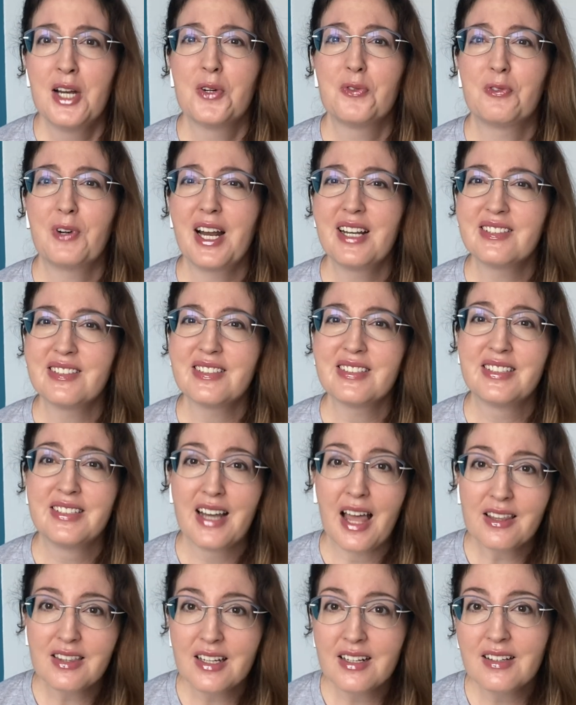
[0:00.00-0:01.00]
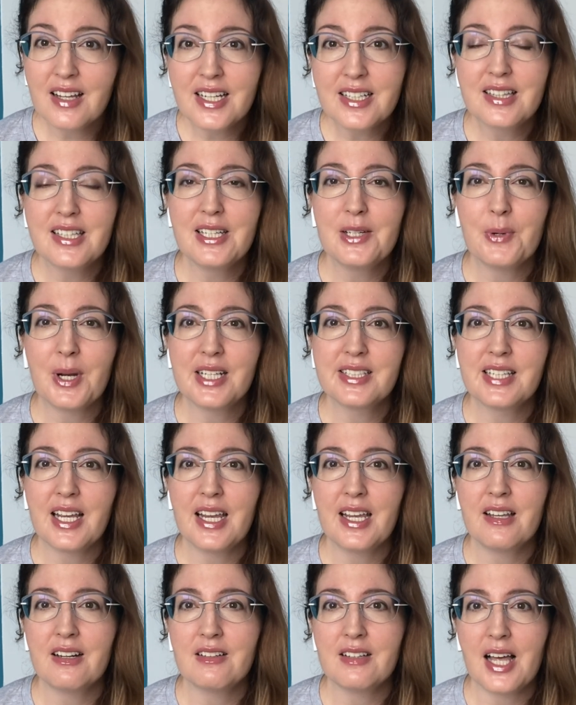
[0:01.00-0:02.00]
France is nothing like the
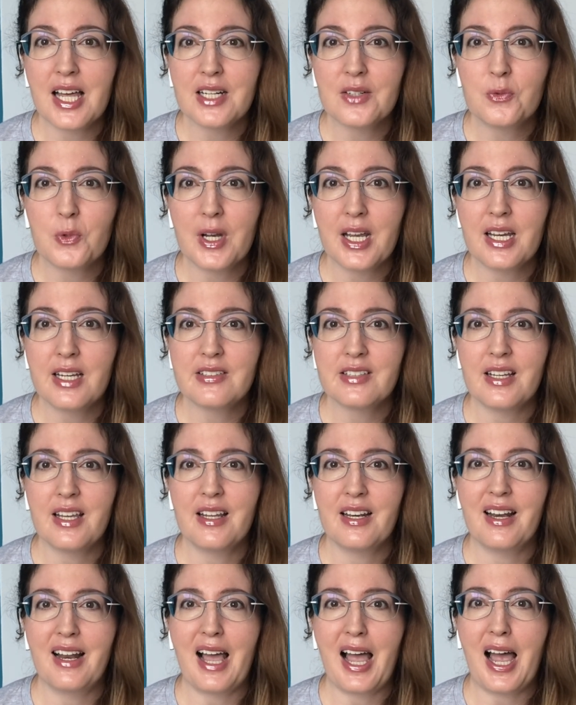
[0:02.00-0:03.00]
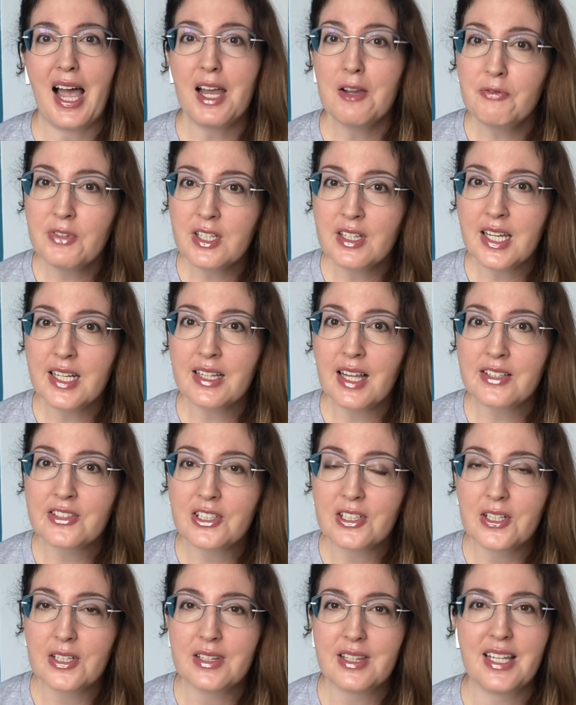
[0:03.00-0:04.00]
USA in a lot of ways, and I feel like that's
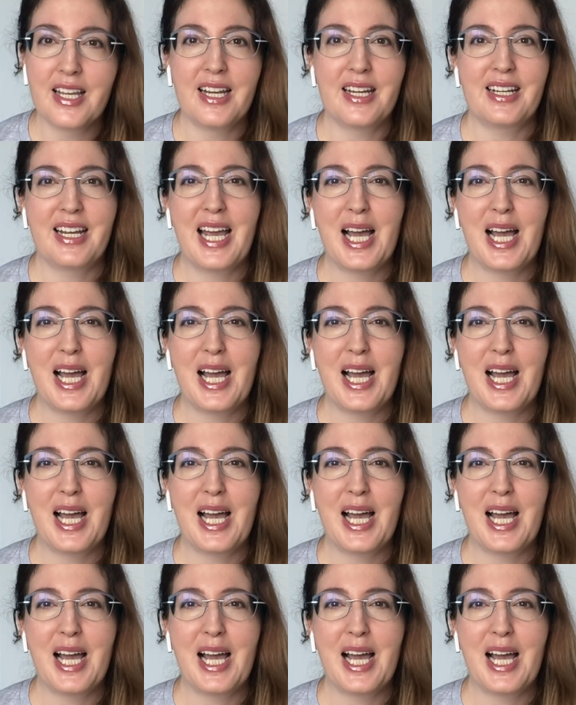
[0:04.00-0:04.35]
a good thing.